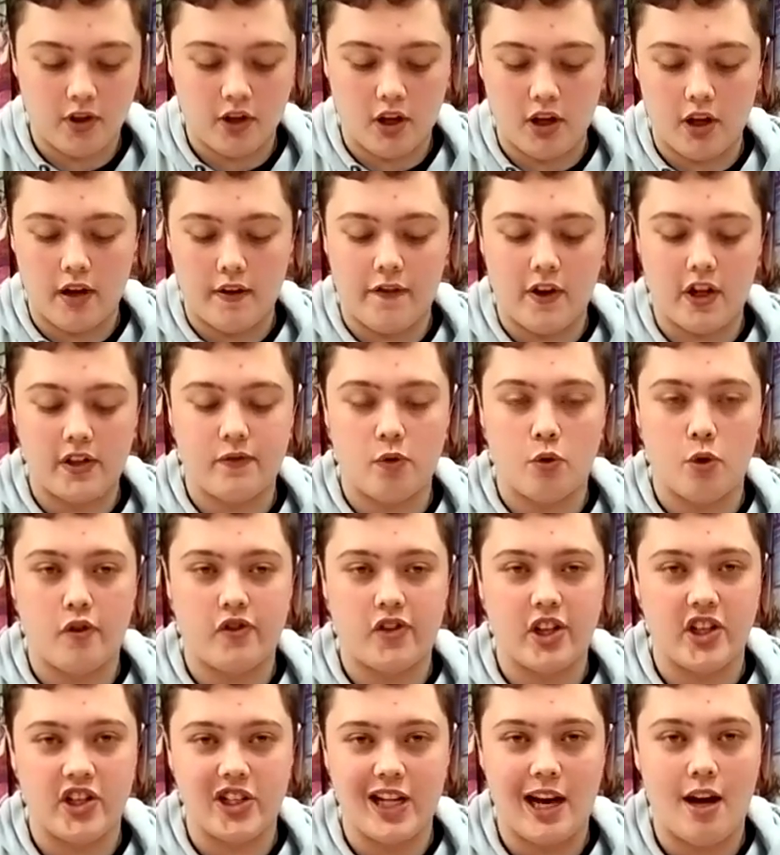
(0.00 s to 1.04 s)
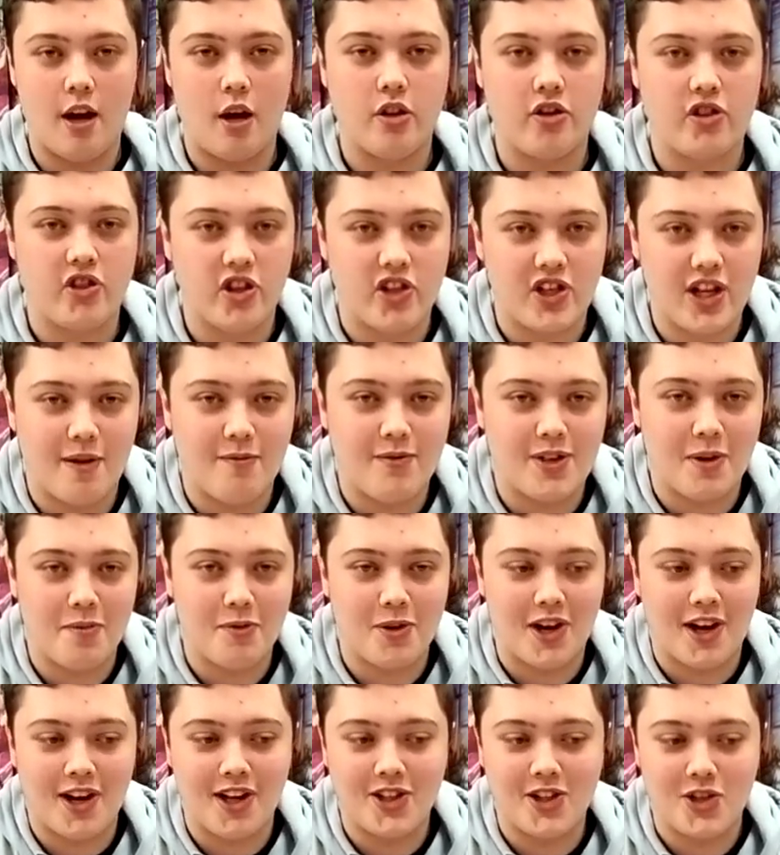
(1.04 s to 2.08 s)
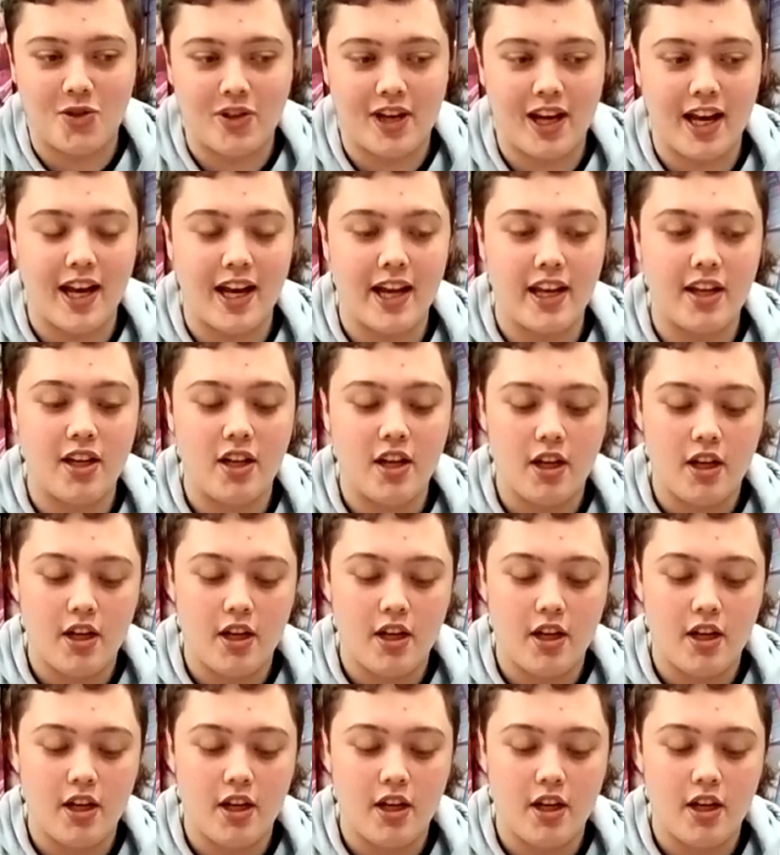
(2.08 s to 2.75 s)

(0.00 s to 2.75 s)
Uh, first of all, I'll say shout outs to Jam Jam Cards UK.